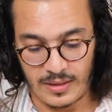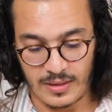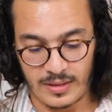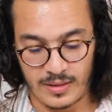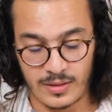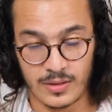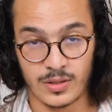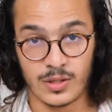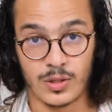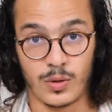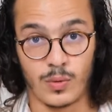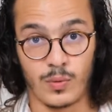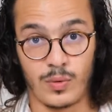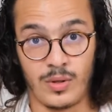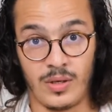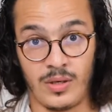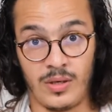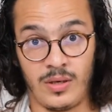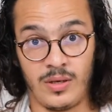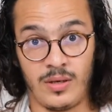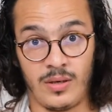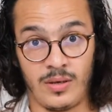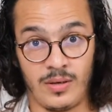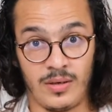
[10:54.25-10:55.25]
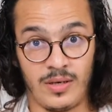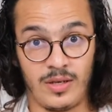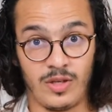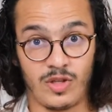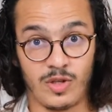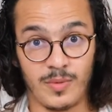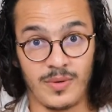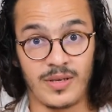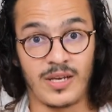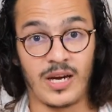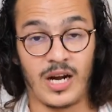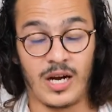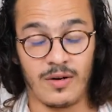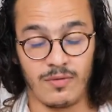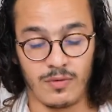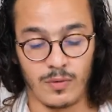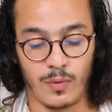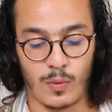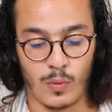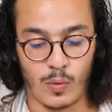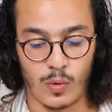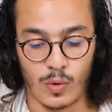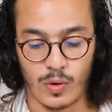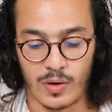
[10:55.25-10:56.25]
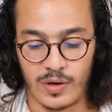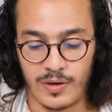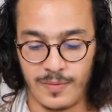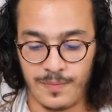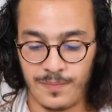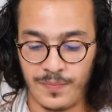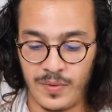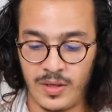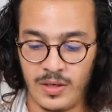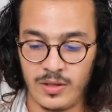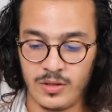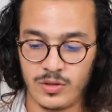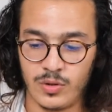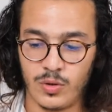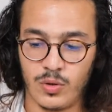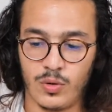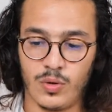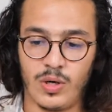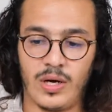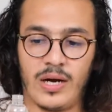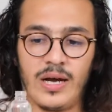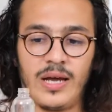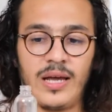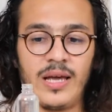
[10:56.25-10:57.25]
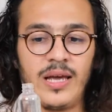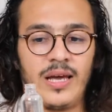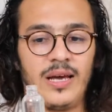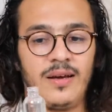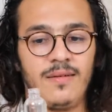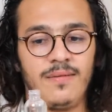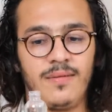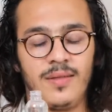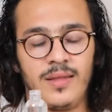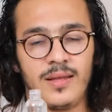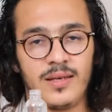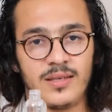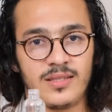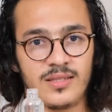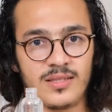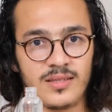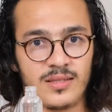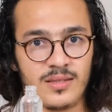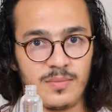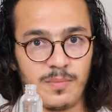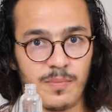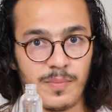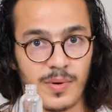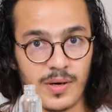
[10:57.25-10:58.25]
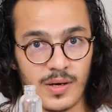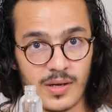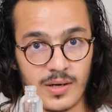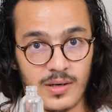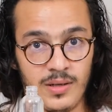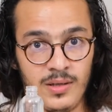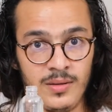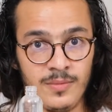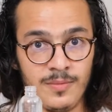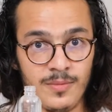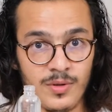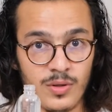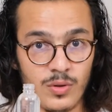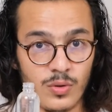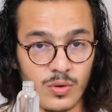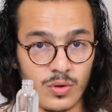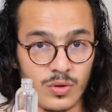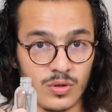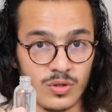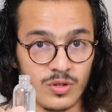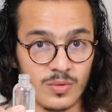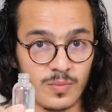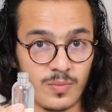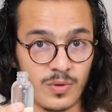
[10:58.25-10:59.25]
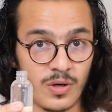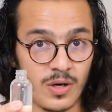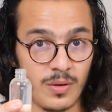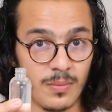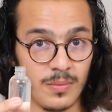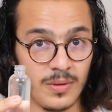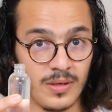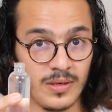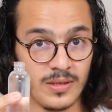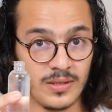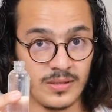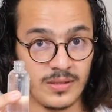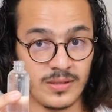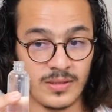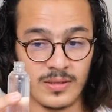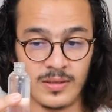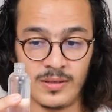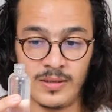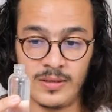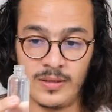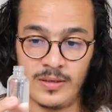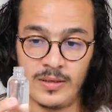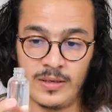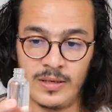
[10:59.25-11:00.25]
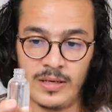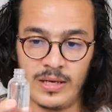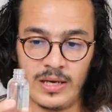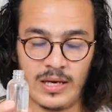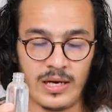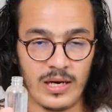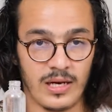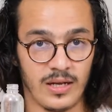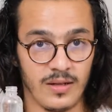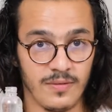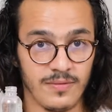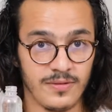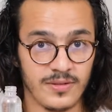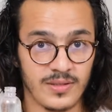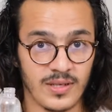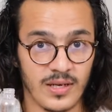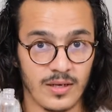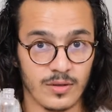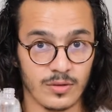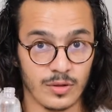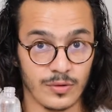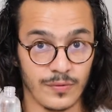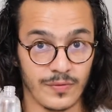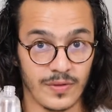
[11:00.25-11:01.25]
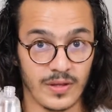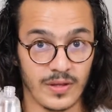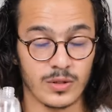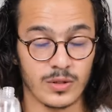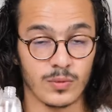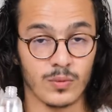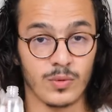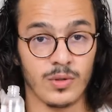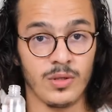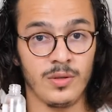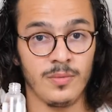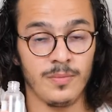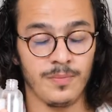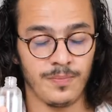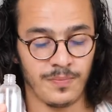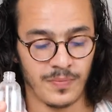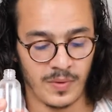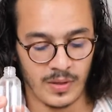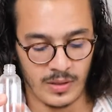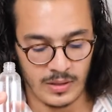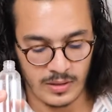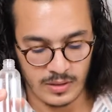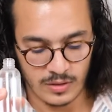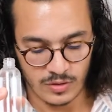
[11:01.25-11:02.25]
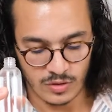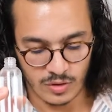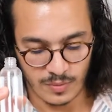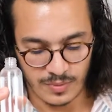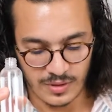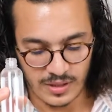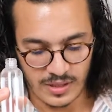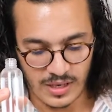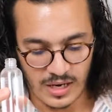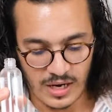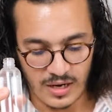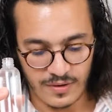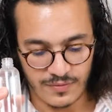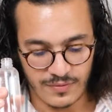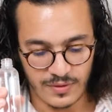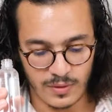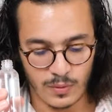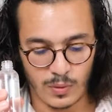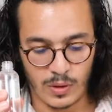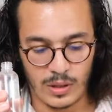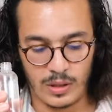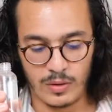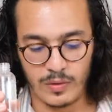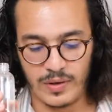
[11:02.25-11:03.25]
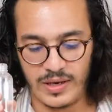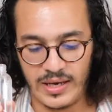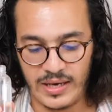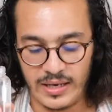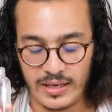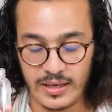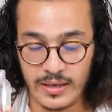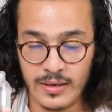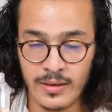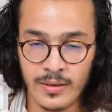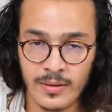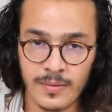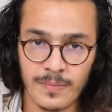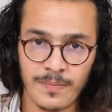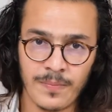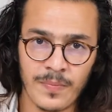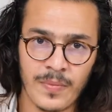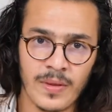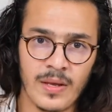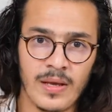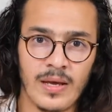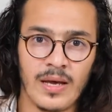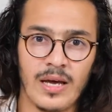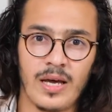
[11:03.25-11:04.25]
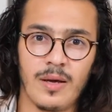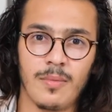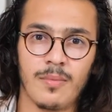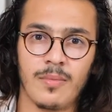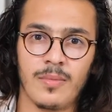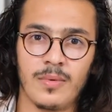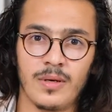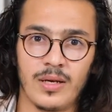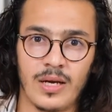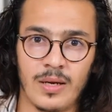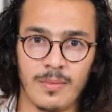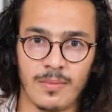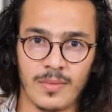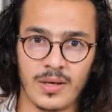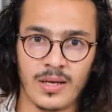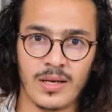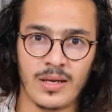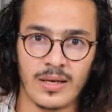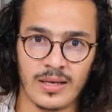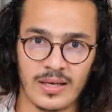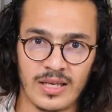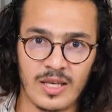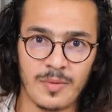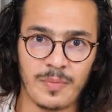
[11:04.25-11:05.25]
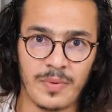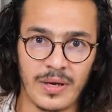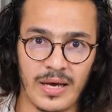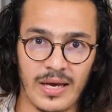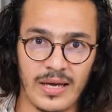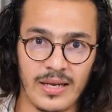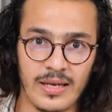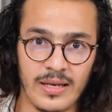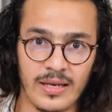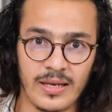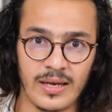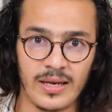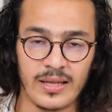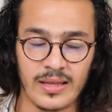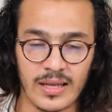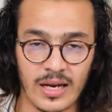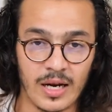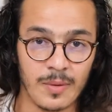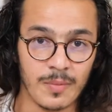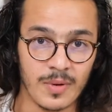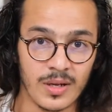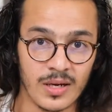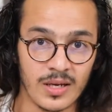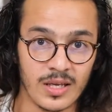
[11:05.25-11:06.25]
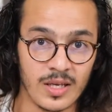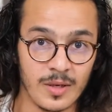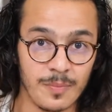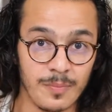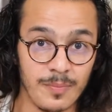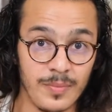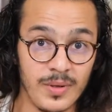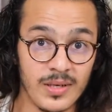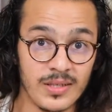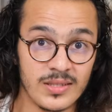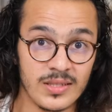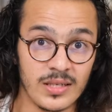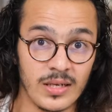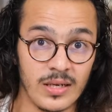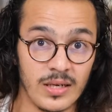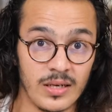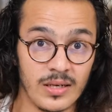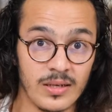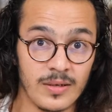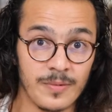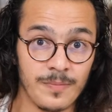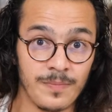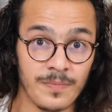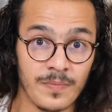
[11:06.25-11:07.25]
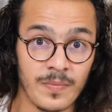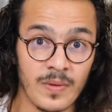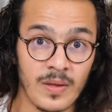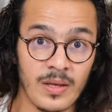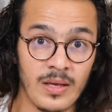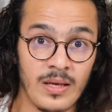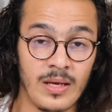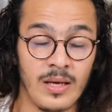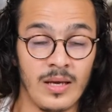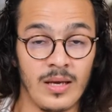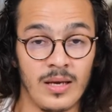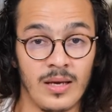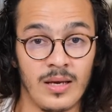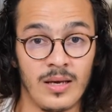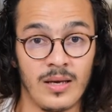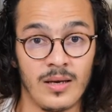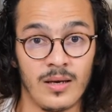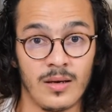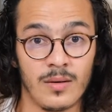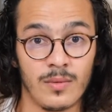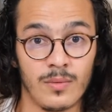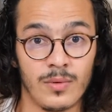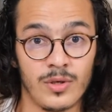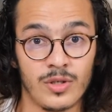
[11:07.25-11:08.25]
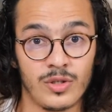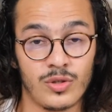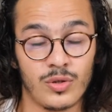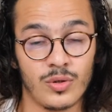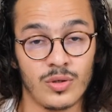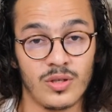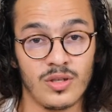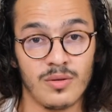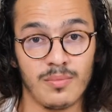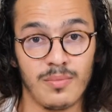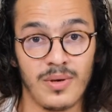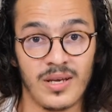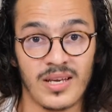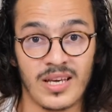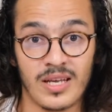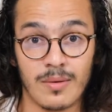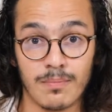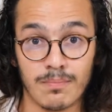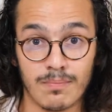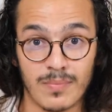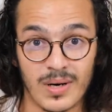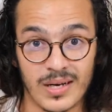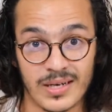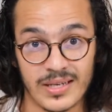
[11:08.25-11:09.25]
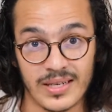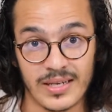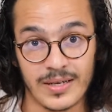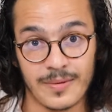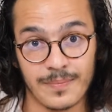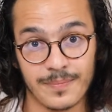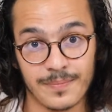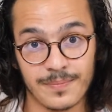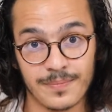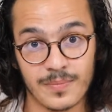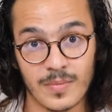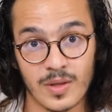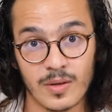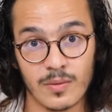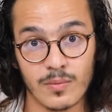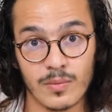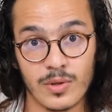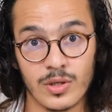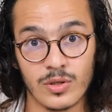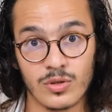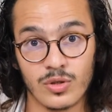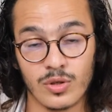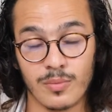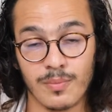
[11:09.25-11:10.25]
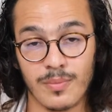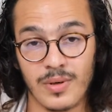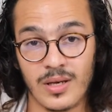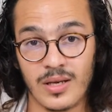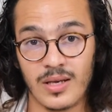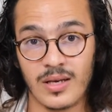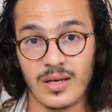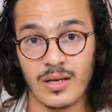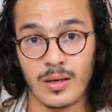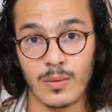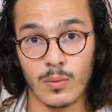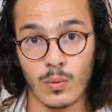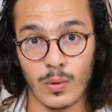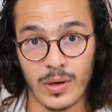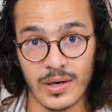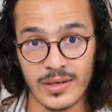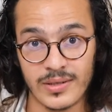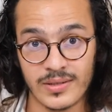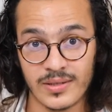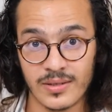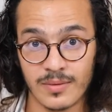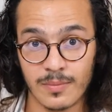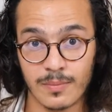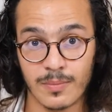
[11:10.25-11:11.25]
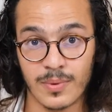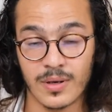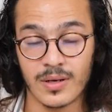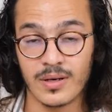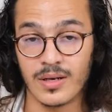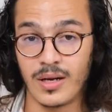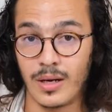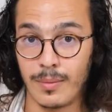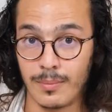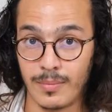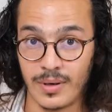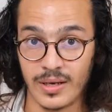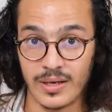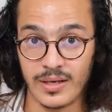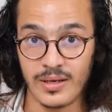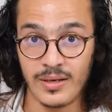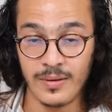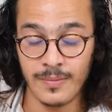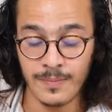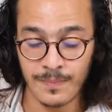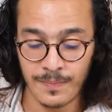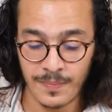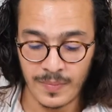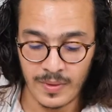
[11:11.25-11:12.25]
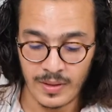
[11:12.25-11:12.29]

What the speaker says: So we need to be careful with water. So I have this bottle. Yours probably is half size of one. So be careful while adding. I'm gonna keep adding, and then I'm gonna keep mixing it. We shouldn't make it muddy. We should make it wet but not muddy.